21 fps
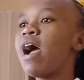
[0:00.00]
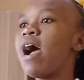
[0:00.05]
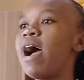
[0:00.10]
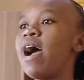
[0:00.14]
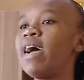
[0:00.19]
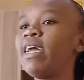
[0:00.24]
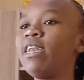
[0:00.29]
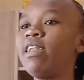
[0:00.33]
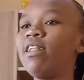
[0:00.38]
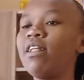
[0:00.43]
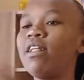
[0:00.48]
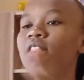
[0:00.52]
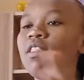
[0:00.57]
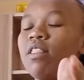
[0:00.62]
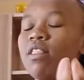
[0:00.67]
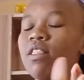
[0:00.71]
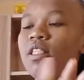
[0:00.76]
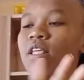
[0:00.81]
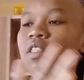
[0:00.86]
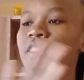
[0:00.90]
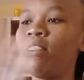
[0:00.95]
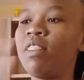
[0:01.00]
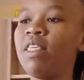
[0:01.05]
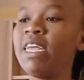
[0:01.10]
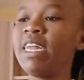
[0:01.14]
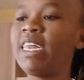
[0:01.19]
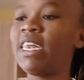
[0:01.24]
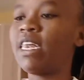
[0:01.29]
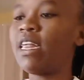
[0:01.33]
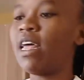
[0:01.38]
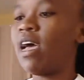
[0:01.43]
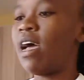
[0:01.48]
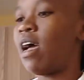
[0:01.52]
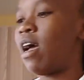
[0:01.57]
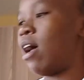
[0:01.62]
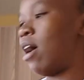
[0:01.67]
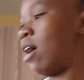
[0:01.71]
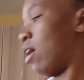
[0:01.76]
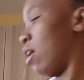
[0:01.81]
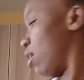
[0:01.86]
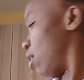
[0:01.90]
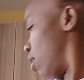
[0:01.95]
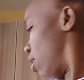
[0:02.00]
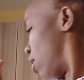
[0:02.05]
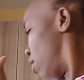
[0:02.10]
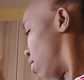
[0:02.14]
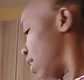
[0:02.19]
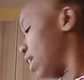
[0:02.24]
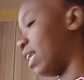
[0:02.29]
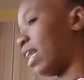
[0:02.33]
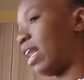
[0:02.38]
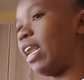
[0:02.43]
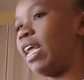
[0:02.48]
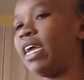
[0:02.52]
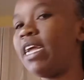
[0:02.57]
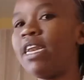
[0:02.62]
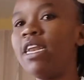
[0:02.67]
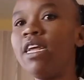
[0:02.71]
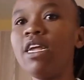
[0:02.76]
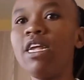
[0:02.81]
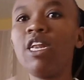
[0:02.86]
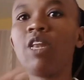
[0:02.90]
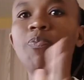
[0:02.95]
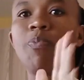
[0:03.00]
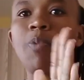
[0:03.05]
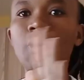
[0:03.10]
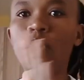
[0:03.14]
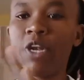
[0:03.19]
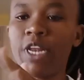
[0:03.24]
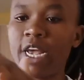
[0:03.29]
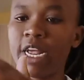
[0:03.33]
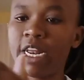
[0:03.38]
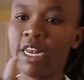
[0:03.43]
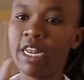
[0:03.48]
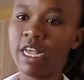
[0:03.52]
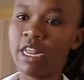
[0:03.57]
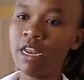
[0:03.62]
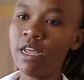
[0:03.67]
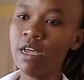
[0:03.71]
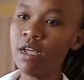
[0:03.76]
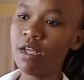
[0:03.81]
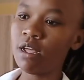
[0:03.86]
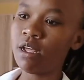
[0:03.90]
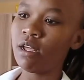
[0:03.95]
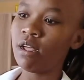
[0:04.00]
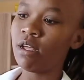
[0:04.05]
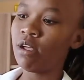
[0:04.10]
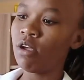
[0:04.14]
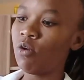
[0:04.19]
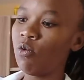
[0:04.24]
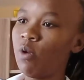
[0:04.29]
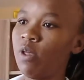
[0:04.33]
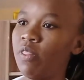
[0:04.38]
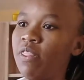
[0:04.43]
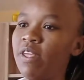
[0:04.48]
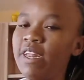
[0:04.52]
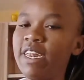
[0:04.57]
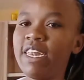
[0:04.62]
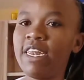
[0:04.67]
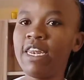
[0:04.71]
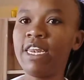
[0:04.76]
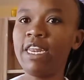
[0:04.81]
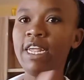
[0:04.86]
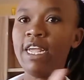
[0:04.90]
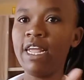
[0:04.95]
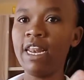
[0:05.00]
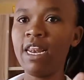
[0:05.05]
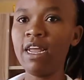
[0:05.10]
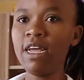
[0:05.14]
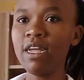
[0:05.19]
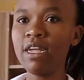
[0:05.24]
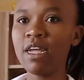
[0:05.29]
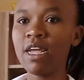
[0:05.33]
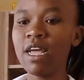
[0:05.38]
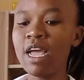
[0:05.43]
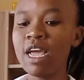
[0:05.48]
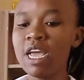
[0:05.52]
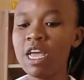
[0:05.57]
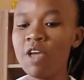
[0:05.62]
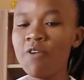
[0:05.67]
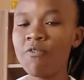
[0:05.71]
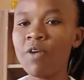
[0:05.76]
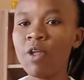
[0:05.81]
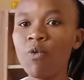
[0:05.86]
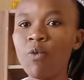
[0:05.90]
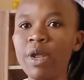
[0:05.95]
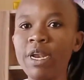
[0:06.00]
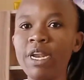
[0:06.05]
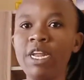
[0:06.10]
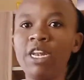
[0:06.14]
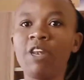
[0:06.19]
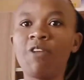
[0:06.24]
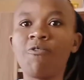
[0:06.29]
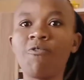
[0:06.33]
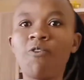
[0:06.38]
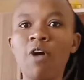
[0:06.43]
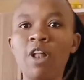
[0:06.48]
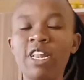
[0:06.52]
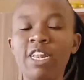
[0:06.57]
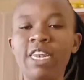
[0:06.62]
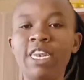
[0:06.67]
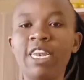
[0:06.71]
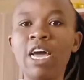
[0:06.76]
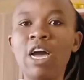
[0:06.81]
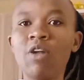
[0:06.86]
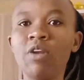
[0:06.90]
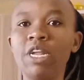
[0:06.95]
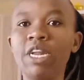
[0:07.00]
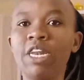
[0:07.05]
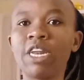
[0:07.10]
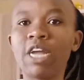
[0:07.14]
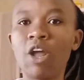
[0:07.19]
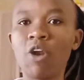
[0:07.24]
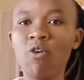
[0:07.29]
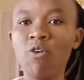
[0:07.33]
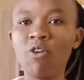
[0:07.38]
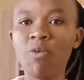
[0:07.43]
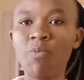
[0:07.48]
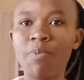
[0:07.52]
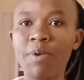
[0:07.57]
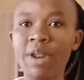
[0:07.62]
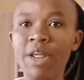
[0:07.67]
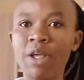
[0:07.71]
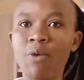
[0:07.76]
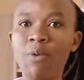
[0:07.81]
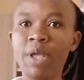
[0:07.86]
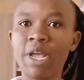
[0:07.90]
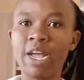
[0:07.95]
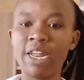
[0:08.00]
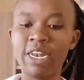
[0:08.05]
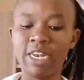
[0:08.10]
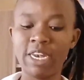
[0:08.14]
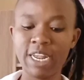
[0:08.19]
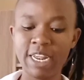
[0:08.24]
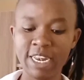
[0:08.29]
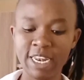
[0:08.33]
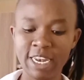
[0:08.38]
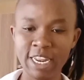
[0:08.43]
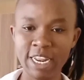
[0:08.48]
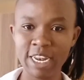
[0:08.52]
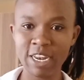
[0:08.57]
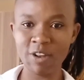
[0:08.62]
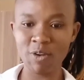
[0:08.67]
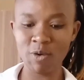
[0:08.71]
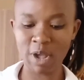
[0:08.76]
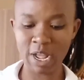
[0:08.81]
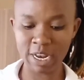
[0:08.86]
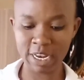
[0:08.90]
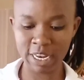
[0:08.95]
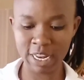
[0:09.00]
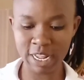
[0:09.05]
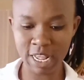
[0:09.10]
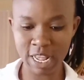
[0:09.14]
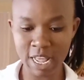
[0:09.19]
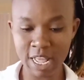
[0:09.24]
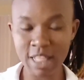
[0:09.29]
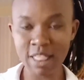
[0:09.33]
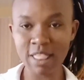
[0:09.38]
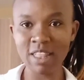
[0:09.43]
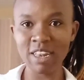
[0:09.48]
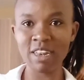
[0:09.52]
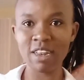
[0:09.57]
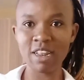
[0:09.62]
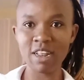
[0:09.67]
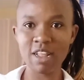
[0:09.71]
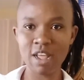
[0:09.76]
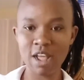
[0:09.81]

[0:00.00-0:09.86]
and this lid is protected with this steel. Even when it falls down, it cannot break. We can test it. You can see this.